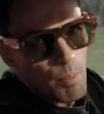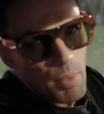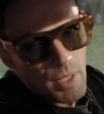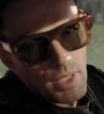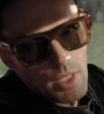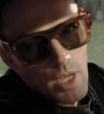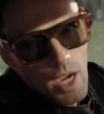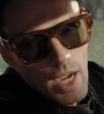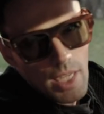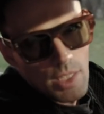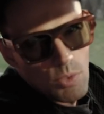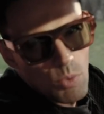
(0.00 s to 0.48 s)

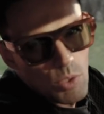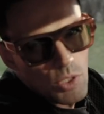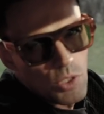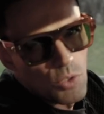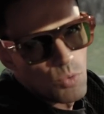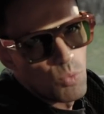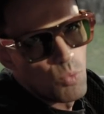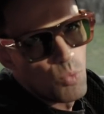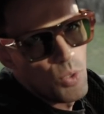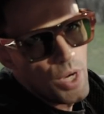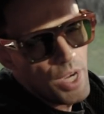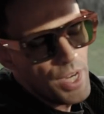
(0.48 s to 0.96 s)
But guys,
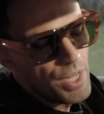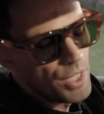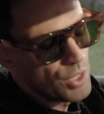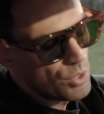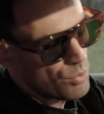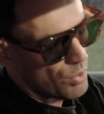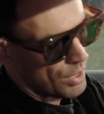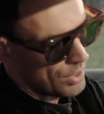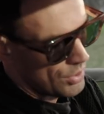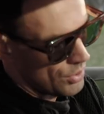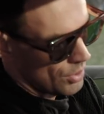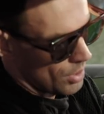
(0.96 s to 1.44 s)
what's really
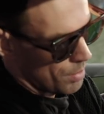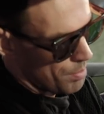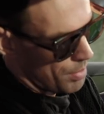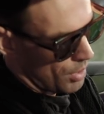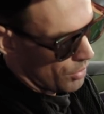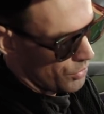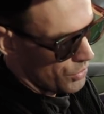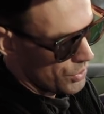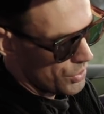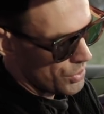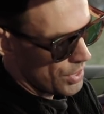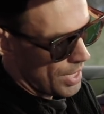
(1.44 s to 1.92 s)
interesting
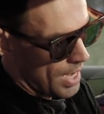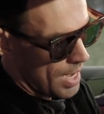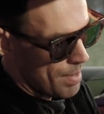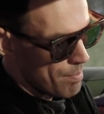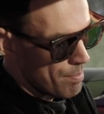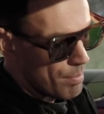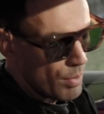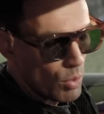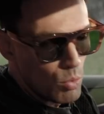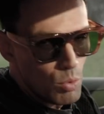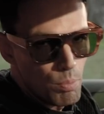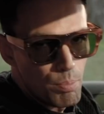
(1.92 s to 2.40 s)
about this
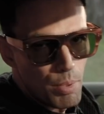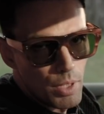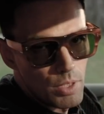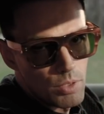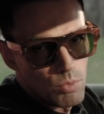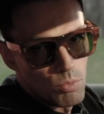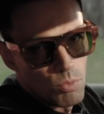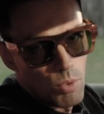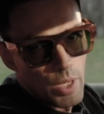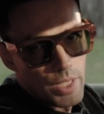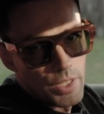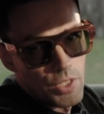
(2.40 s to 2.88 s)
M mode
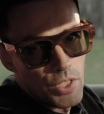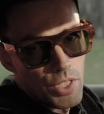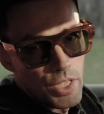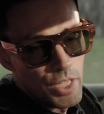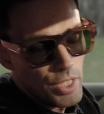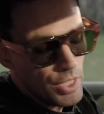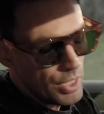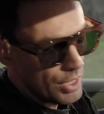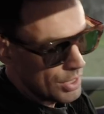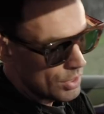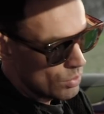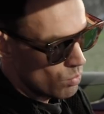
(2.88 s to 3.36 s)
button right
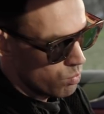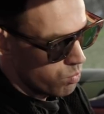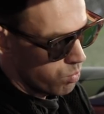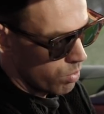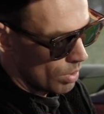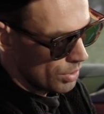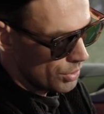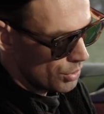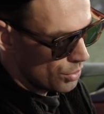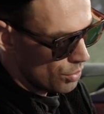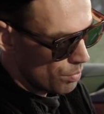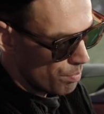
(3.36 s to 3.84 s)
here is
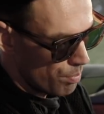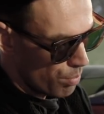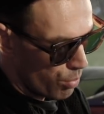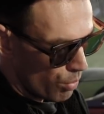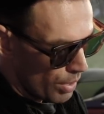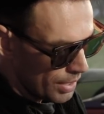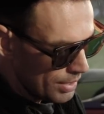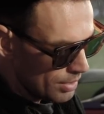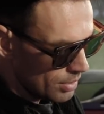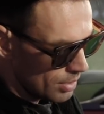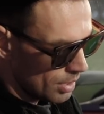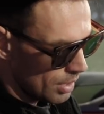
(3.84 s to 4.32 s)
once you
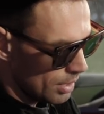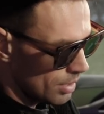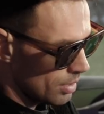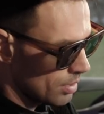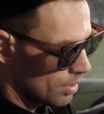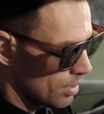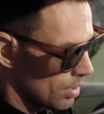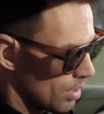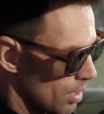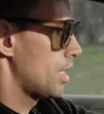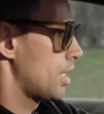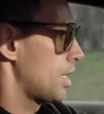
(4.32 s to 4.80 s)
press it,
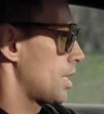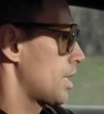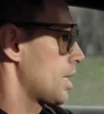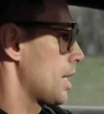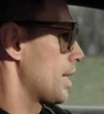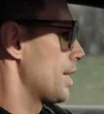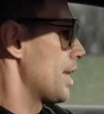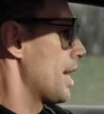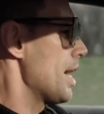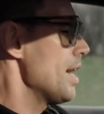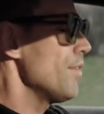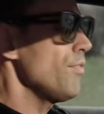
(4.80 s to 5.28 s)

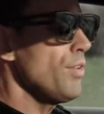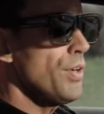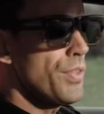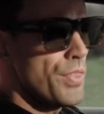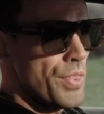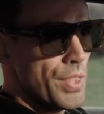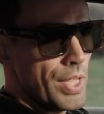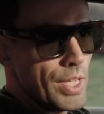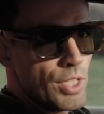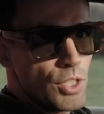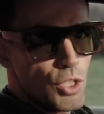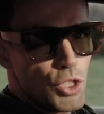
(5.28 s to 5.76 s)
kind of
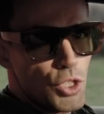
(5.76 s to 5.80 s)
everything